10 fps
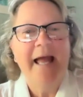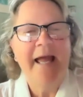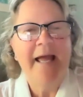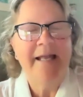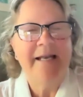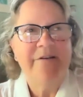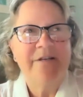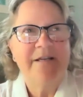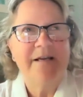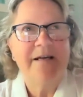And
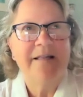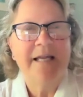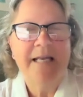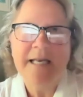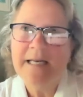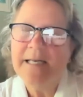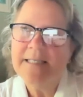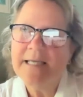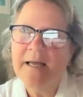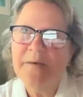they needed
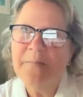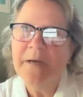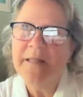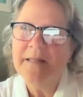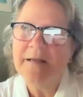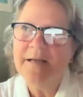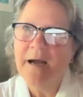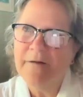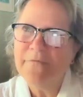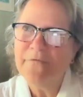it done by the
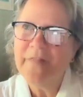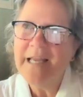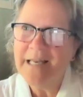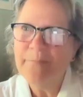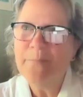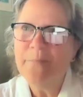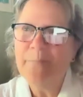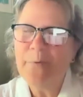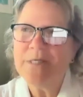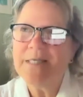the
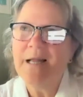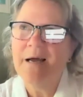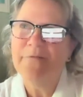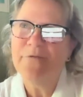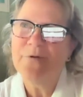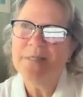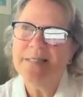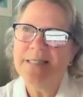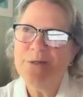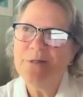in-person conference
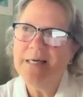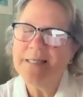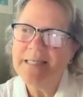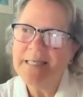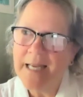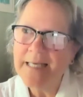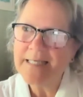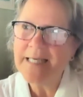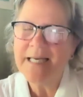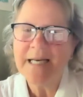in 2019.